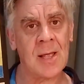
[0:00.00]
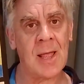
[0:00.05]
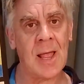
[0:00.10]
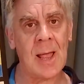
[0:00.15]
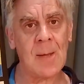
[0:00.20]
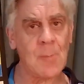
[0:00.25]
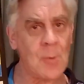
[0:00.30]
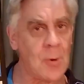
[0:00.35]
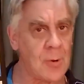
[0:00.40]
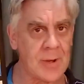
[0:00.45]

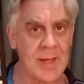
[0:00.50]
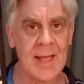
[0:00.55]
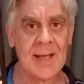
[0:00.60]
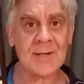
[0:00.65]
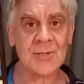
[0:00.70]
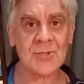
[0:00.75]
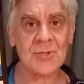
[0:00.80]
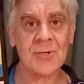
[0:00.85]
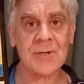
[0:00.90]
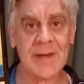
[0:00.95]
and we'll
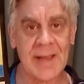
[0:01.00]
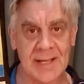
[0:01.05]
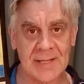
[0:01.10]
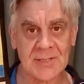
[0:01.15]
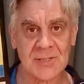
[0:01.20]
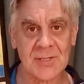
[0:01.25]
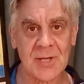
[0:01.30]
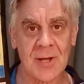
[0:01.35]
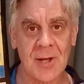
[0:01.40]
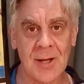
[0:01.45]
catch you
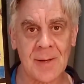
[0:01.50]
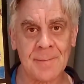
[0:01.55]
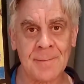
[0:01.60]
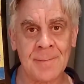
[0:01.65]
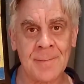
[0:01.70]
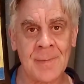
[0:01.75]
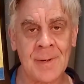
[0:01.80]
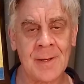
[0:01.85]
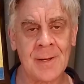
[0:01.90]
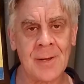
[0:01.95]
next time
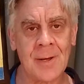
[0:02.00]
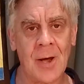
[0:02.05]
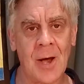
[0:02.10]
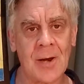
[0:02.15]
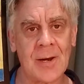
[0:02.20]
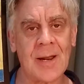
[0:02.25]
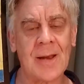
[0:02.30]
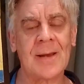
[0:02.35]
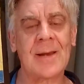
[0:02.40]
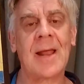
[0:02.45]

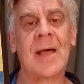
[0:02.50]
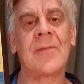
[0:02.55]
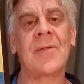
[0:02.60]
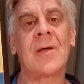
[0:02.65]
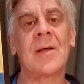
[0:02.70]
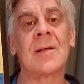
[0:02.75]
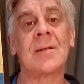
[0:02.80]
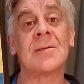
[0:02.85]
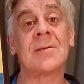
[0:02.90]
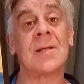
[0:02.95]
on
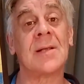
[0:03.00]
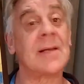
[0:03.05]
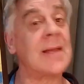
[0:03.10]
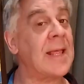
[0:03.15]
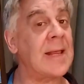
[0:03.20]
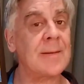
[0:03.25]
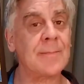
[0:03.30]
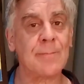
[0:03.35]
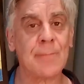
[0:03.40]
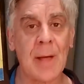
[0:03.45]
another
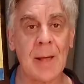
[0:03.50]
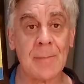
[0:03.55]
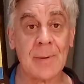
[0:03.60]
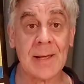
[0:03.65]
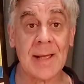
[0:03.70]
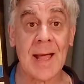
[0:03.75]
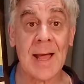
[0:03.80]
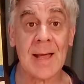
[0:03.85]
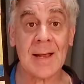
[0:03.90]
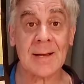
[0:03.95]
Dunedin
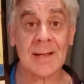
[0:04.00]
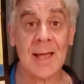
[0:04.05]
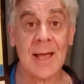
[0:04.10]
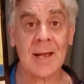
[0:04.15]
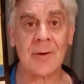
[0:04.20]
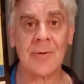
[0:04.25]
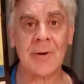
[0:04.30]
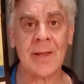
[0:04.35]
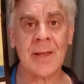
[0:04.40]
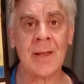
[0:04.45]
Public Art
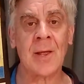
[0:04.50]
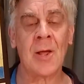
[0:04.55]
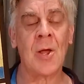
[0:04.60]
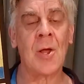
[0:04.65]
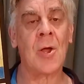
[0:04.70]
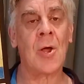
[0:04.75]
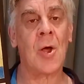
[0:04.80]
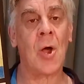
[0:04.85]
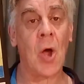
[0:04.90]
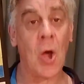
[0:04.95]
Gallery
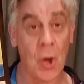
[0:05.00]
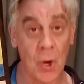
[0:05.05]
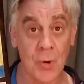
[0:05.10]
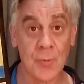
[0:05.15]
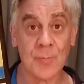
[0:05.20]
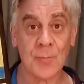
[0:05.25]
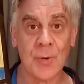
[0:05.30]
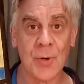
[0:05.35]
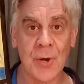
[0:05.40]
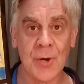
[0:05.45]

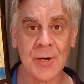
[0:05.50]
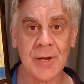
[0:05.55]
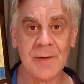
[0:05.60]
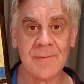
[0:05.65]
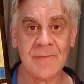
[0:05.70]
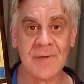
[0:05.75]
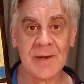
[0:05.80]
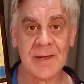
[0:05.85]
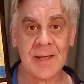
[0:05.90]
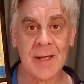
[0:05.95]
home learning
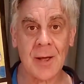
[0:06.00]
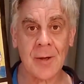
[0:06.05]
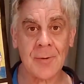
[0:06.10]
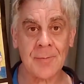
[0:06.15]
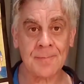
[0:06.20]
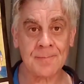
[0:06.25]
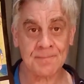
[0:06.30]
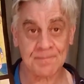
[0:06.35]
video.